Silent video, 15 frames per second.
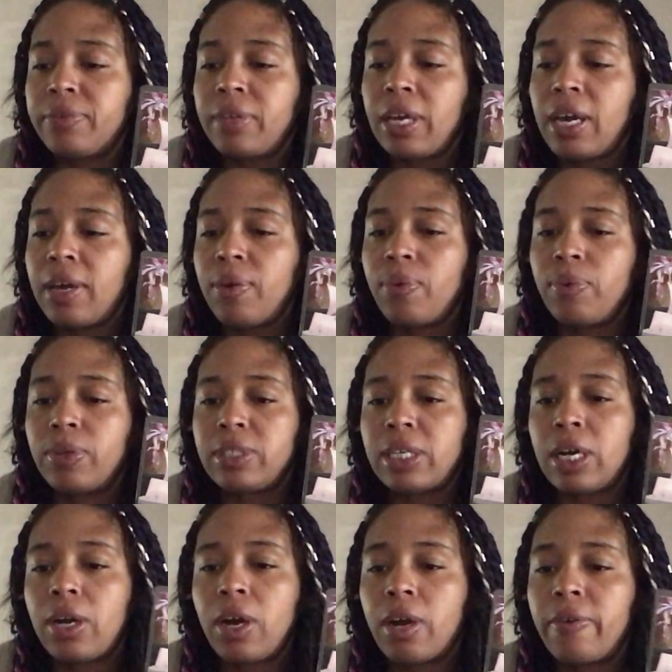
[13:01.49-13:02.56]
Okay, where's
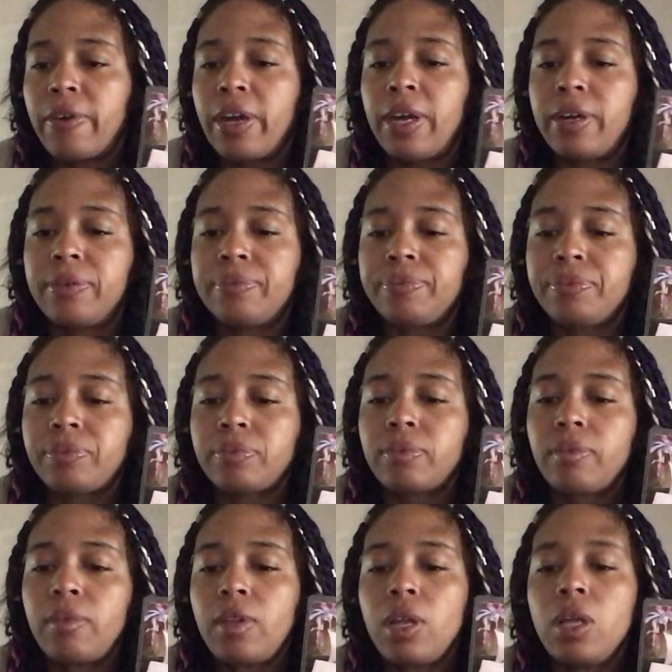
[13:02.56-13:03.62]
that card right here?
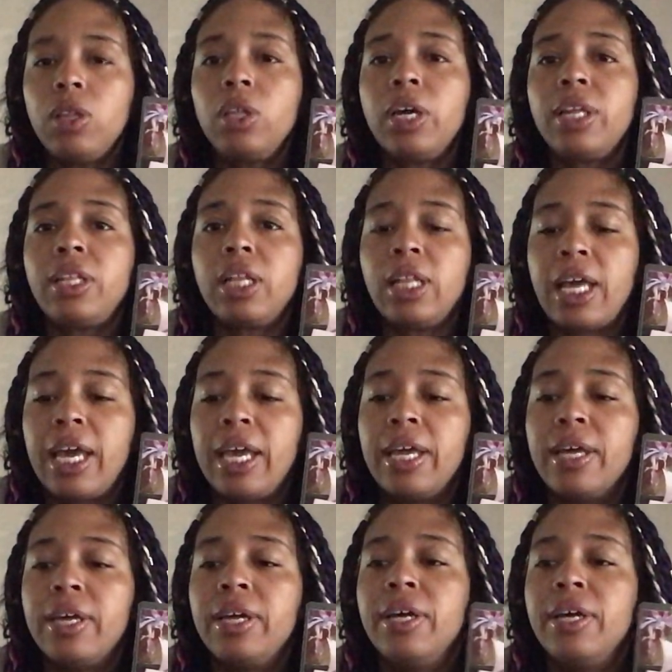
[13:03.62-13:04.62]
Look at the light.